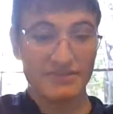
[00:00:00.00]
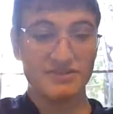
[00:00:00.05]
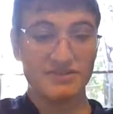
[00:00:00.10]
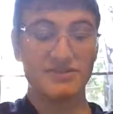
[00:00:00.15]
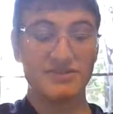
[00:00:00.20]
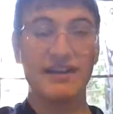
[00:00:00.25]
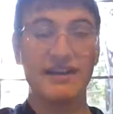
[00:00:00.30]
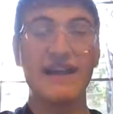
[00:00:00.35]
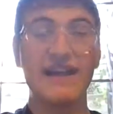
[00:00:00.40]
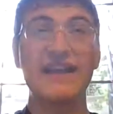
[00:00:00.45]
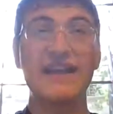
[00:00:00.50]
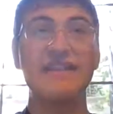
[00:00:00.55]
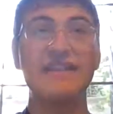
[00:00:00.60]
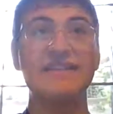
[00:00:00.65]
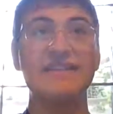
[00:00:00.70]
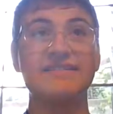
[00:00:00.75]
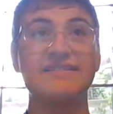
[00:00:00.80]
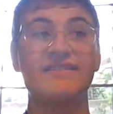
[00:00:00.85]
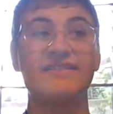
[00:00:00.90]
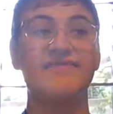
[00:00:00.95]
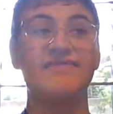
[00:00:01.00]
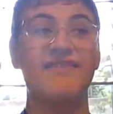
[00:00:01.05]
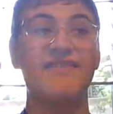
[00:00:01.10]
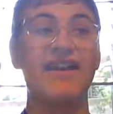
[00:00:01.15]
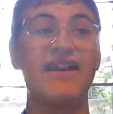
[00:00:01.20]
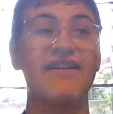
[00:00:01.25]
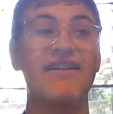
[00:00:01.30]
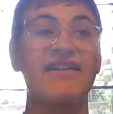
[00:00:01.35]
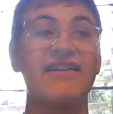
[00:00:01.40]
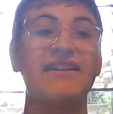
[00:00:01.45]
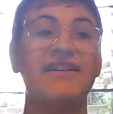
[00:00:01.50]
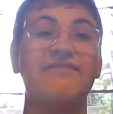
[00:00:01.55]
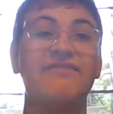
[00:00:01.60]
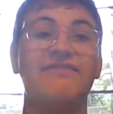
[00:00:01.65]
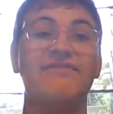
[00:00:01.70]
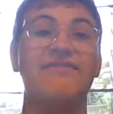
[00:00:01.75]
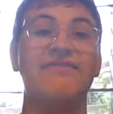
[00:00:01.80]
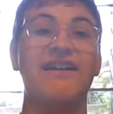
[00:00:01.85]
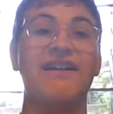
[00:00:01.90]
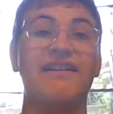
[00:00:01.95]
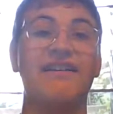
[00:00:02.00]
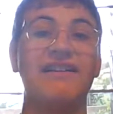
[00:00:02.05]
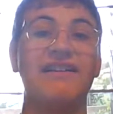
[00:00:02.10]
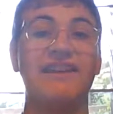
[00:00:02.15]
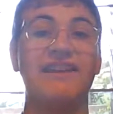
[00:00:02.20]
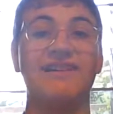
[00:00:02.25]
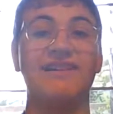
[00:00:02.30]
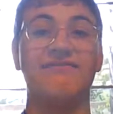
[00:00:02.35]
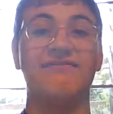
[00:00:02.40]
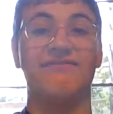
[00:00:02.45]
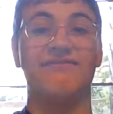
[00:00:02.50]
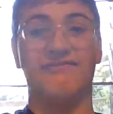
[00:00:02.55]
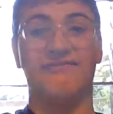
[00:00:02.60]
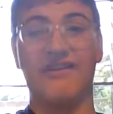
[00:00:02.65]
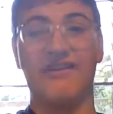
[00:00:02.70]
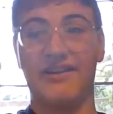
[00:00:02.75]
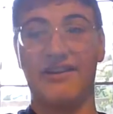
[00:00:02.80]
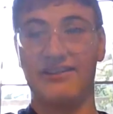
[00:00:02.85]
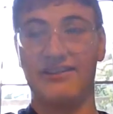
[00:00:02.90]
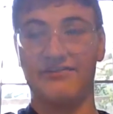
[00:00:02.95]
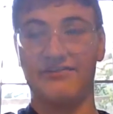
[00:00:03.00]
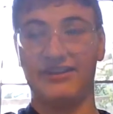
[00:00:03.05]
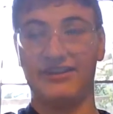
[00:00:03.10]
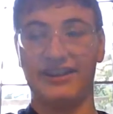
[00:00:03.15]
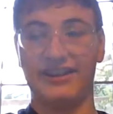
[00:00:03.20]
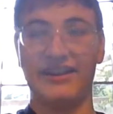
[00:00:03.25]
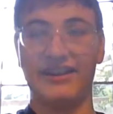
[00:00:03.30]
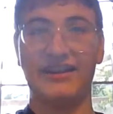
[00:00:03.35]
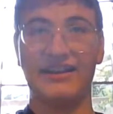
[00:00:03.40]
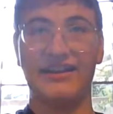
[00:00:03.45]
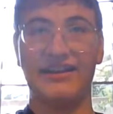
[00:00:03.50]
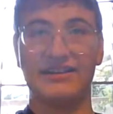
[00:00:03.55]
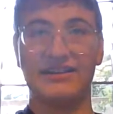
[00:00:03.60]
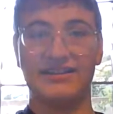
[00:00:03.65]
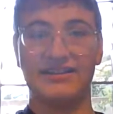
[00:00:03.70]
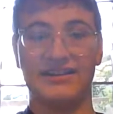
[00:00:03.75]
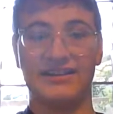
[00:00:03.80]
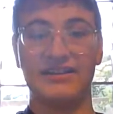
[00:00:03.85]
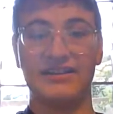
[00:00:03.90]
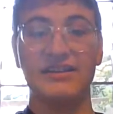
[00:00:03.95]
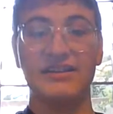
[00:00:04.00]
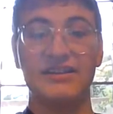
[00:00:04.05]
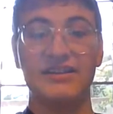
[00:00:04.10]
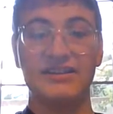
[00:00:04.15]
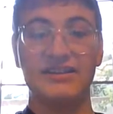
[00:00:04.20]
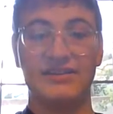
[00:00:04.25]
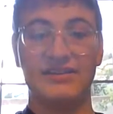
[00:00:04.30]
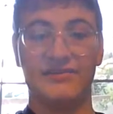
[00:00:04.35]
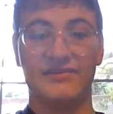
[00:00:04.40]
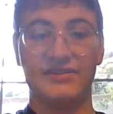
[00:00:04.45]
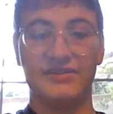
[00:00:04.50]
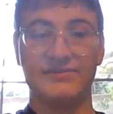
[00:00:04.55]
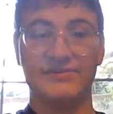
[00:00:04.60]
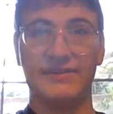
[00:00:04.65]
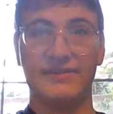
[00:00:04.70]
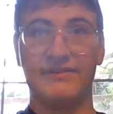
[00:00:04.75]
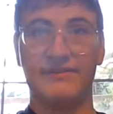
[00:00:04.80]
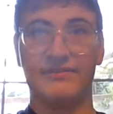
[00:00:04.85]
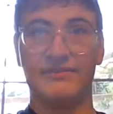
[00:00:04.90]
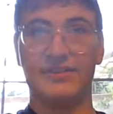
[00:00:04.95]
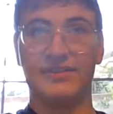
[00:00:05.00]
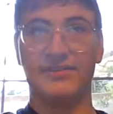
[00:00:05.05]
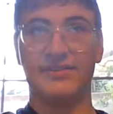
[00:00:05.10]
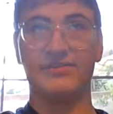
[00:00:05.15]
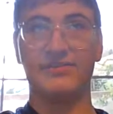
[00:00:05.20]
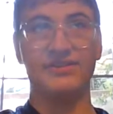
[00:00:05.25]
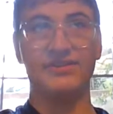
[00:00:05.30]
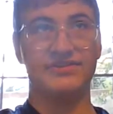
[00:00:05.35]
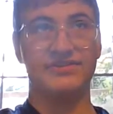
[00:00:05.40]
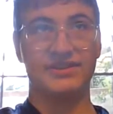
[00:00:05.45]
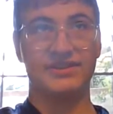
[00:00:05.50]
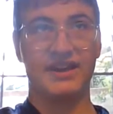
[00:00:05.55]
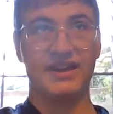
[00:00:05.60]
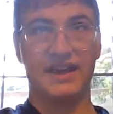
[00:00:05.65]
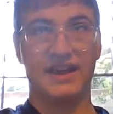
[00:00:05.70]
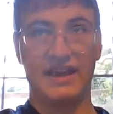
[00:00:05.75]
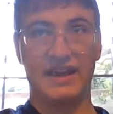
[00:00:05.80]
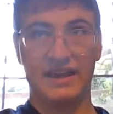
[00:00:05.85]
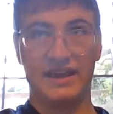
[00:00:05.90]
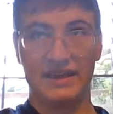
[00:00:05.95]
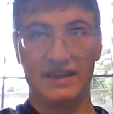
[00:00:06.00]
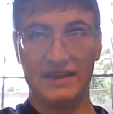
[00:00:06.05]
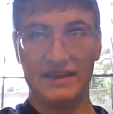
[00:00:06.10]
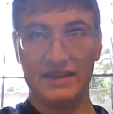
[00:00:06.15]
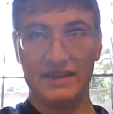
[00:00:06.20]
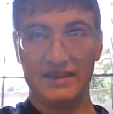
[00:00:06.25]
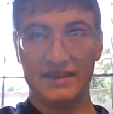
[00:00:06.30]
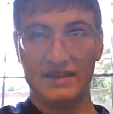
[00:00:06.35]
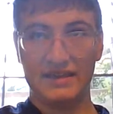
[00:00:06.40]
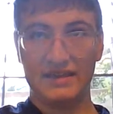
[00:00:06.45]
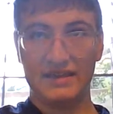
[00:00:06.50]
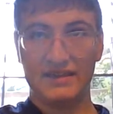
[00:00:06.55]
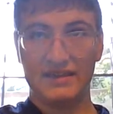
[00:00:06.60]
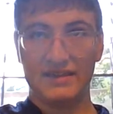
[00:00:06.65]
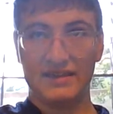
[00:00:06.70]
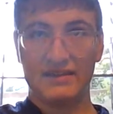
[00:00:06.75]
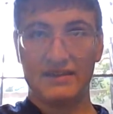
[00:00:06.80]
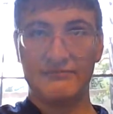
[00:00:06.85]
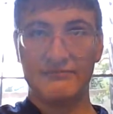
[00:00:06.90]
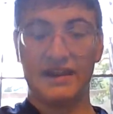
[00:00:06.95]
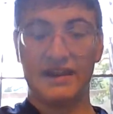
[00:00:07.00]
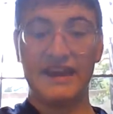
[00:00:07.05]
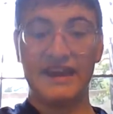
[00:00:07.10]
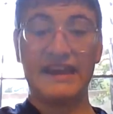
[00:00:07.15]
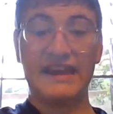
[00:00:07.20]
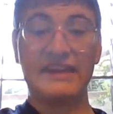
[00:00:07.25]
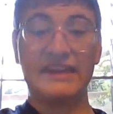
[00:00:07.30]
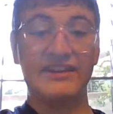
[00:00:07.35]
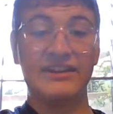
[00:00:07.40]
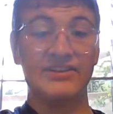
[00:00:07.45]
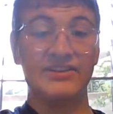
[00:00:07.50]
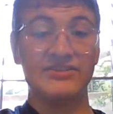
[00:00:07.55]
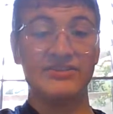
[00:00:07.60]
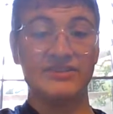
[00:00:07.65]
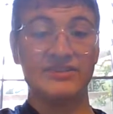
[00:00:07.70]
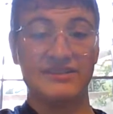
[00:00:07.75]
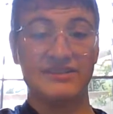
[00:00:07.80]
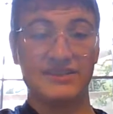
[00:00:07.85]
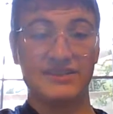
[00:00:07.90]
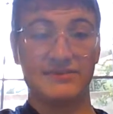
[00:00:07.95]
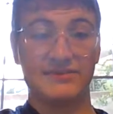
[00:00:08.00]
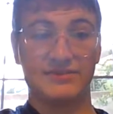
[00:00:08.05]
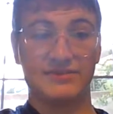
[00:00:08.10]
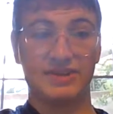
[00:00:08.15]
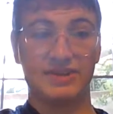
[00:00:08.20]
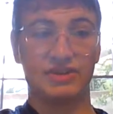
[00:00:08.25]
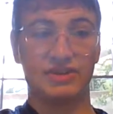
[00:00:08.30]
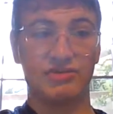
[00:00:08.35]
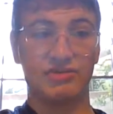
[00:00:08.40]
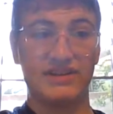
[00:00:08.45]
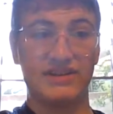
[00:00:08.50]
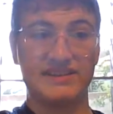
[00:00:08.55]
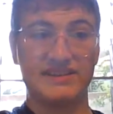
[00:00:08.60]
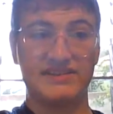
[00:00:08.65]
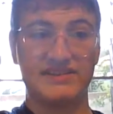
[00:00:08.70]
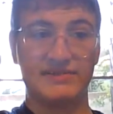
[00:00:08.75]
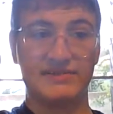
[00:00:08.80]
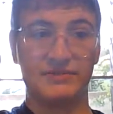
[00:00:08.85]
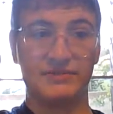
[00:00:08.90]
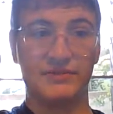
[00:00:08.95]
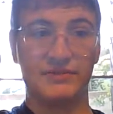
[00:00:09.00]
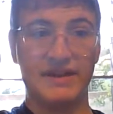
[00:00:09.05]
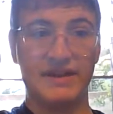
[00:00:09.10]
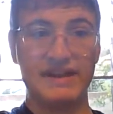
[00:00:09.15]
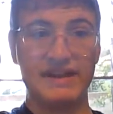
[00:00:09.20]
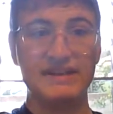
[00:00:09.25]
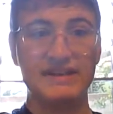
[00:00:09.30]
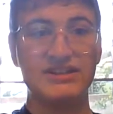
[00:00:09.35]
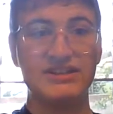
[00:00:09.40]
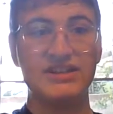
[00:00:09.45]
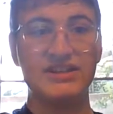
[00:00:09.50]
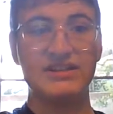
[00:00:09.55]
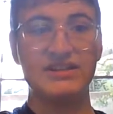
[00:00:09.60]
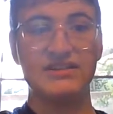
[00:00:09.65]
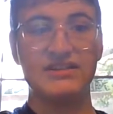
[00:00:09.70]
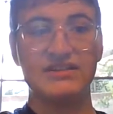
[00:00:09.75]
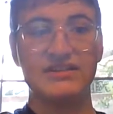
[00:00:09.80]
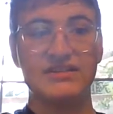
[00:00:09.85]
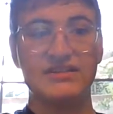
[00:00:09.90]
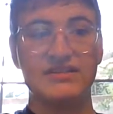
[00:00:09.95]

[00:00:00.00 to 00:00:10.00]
Scrat is a very, very, very funny character. He's voiced by one of the Blue Sky pioneers. His name's Chris Wedge.